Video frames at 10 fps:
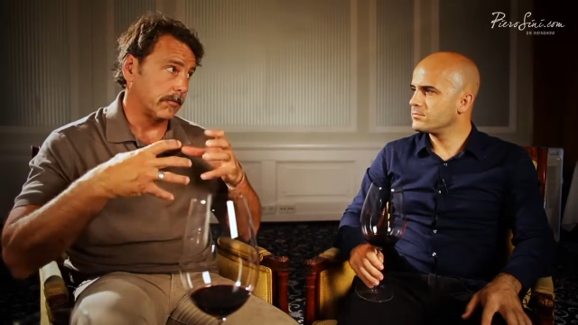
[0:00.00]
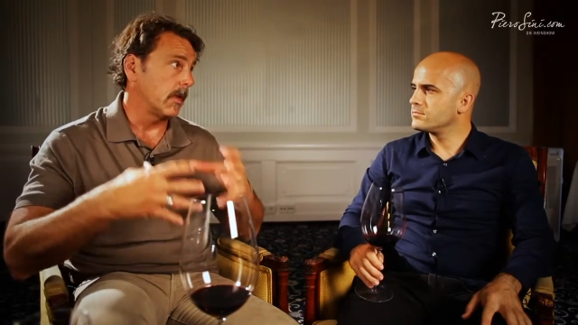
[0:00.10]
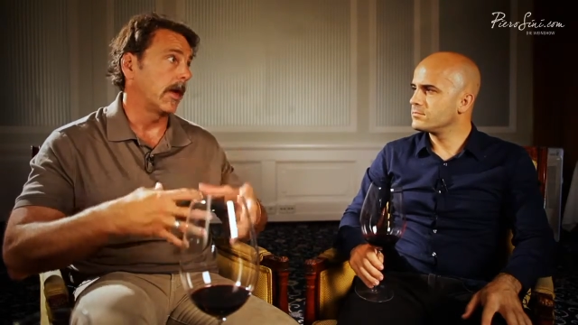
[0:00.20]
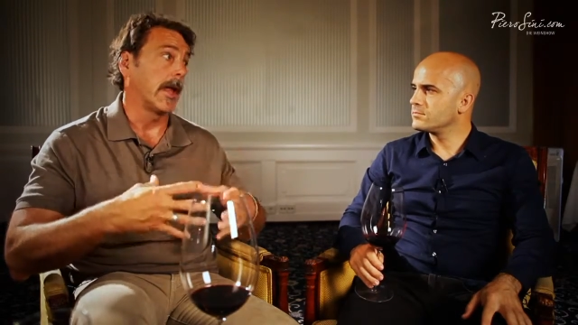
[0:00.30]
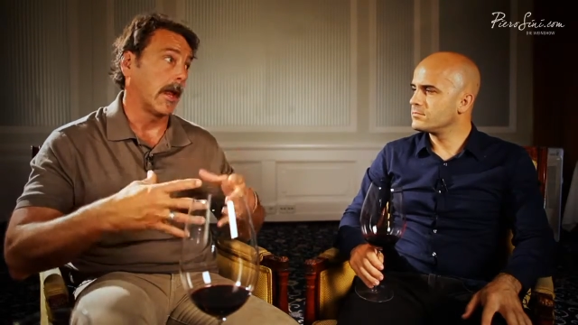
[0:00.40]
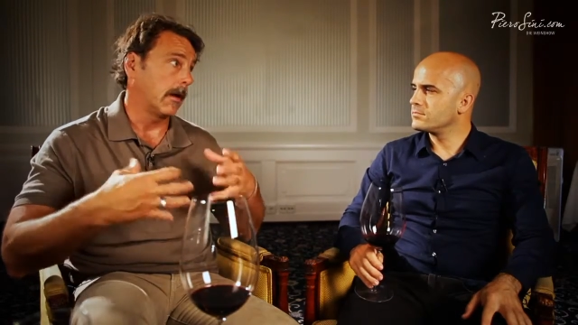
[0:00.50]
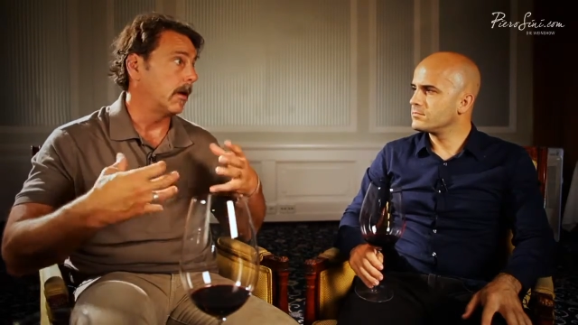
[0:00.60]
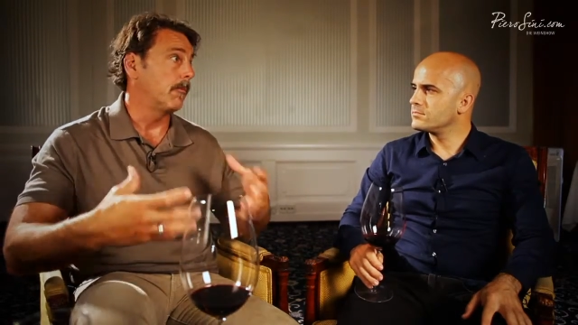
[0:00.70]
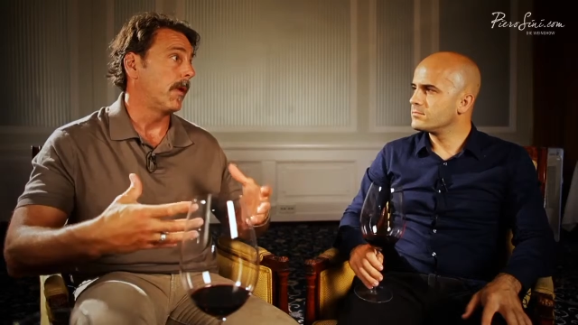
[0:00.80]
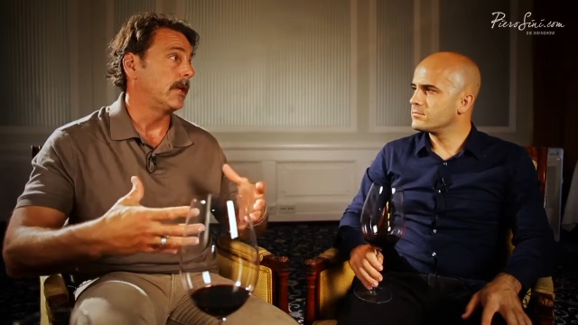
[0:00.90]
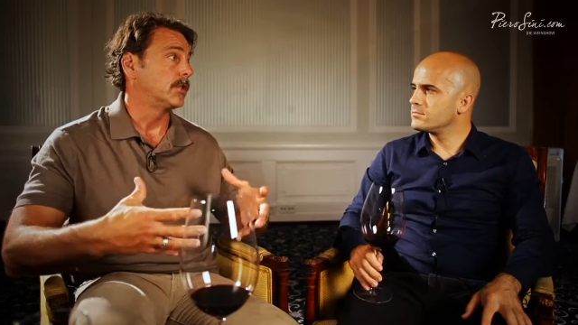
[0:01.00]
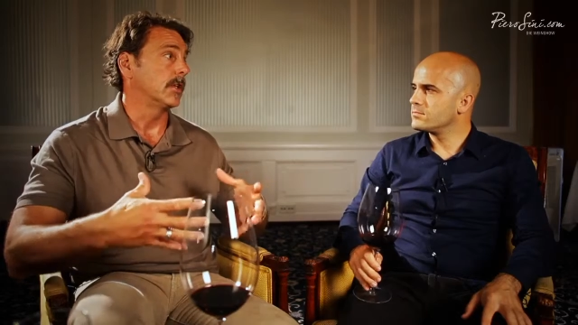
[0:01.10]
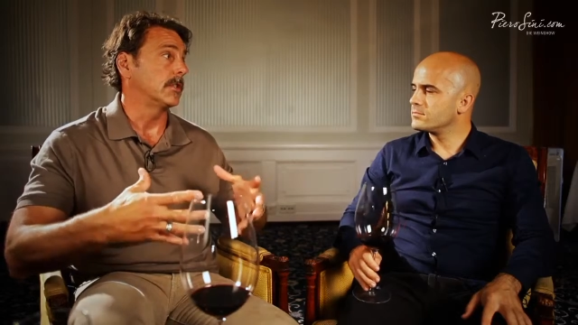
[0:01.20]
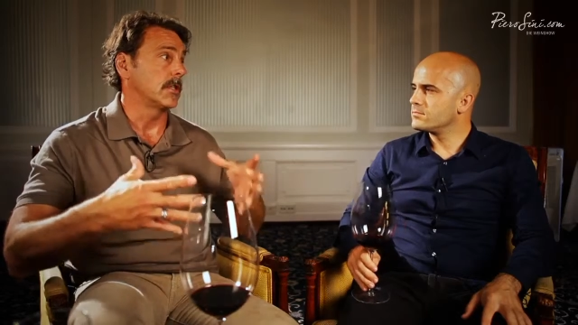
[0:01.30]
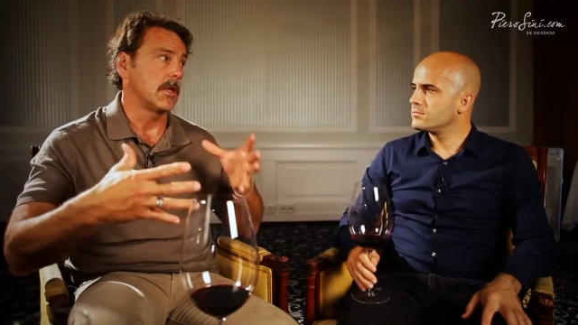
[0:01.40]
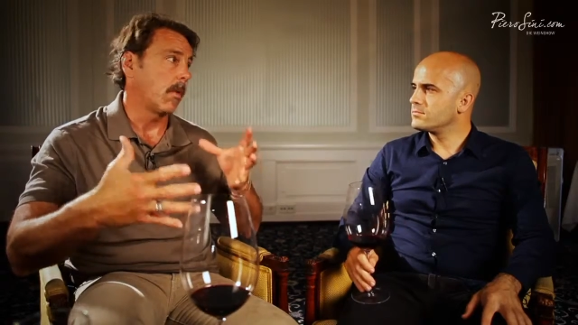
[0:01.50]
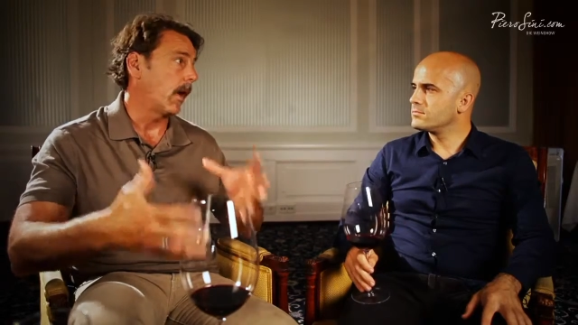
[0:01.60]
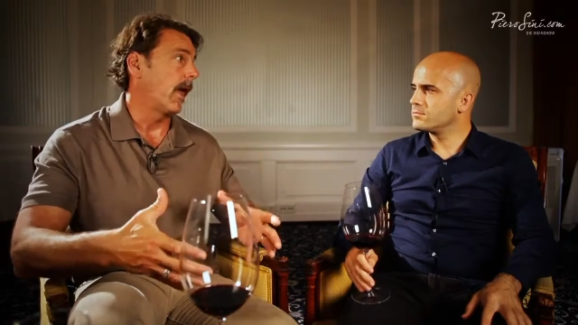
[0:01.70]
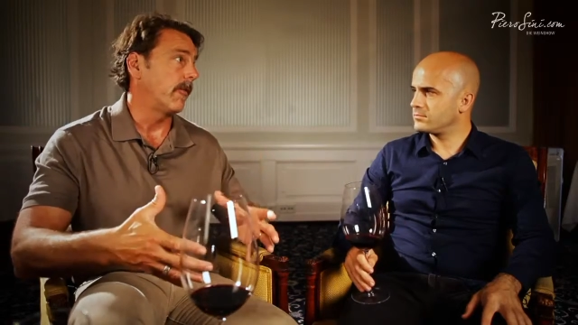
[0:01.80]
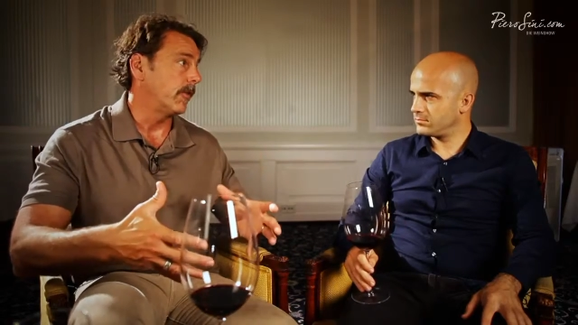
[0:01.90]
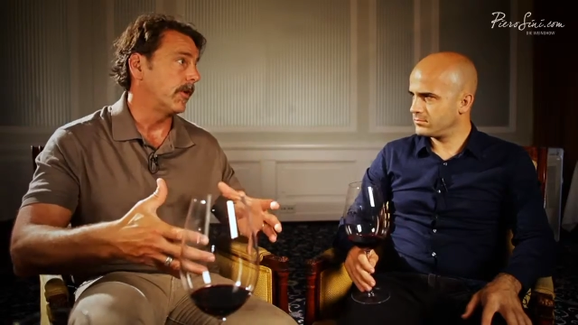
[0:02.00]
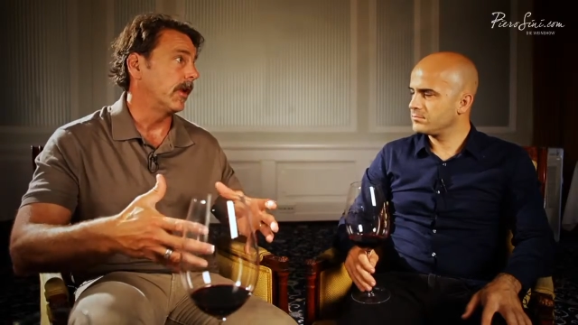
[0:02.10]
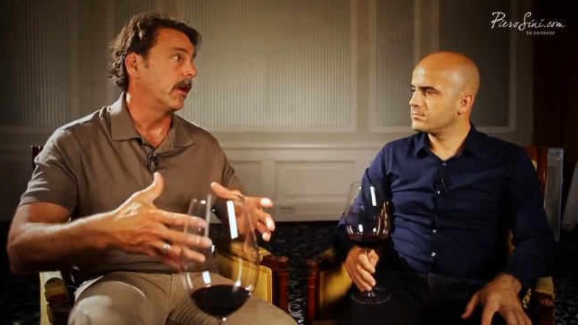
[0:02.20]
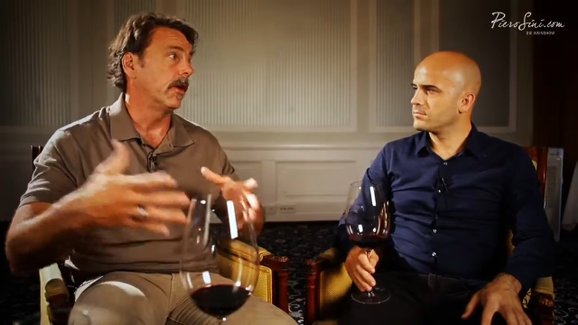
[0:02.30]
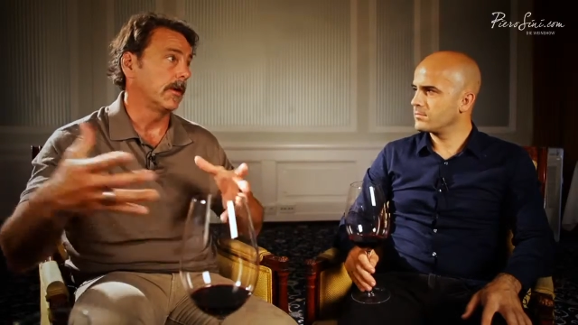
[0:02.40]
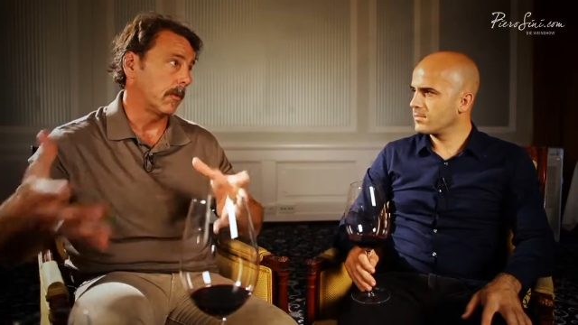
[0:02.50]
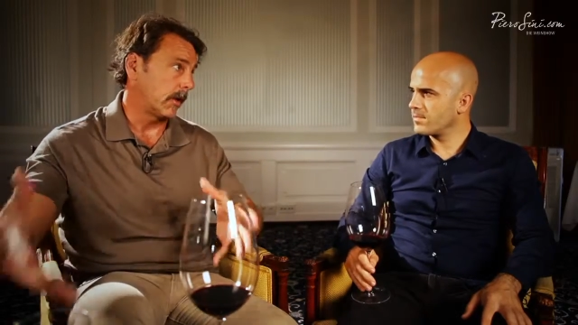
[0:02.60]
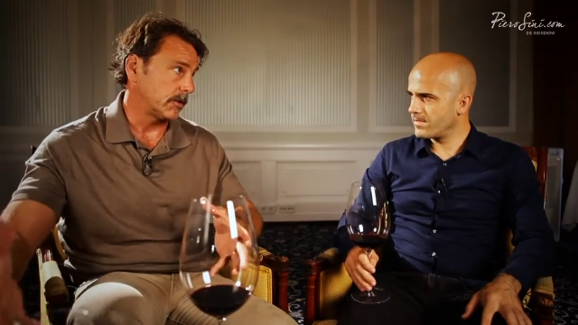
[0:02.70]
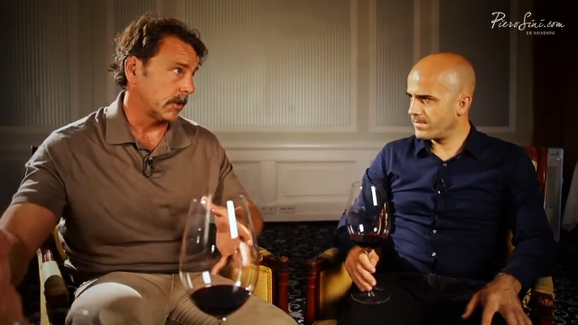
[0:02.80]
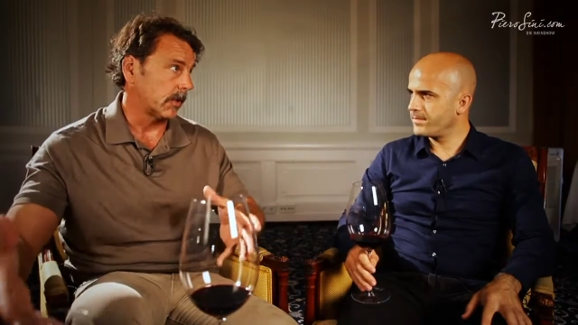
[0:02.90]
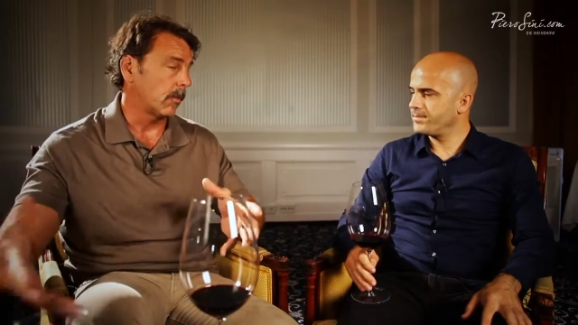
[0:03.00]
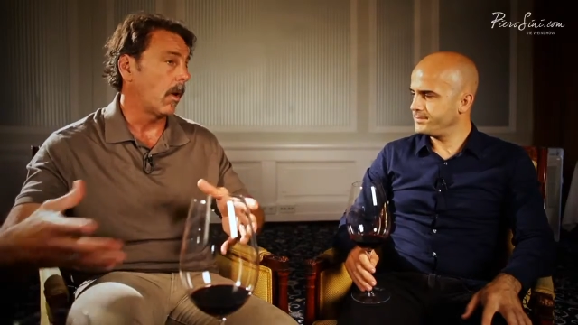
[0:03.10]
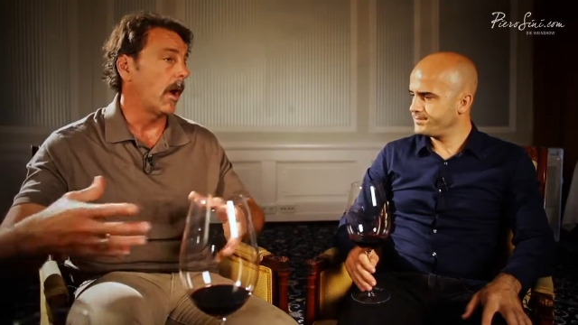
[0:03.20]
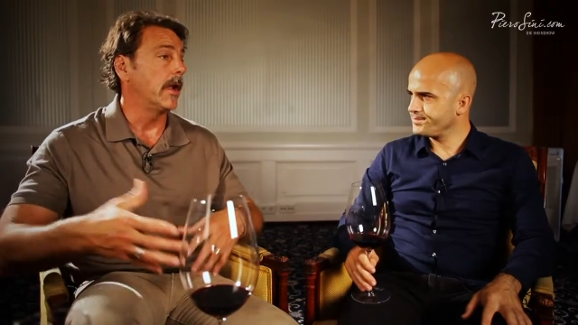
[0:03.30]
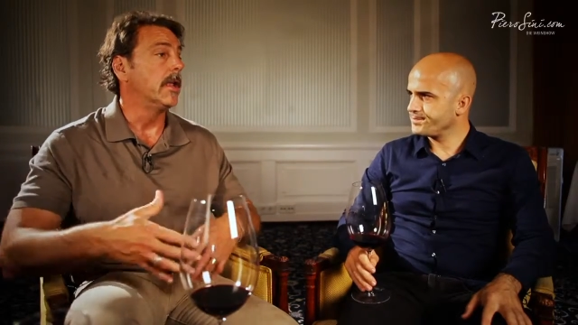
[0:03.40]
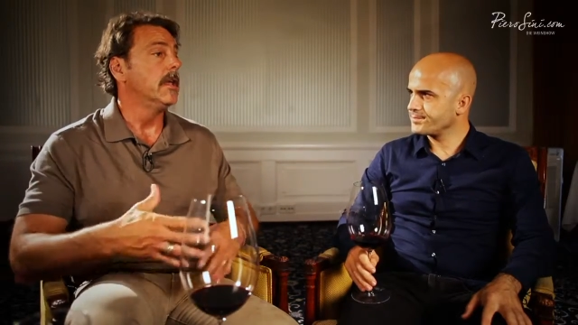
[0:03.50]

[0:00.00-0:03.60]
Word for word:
Speaker 1: again, impatience, and you want to have your dinner and you want to drink your wine.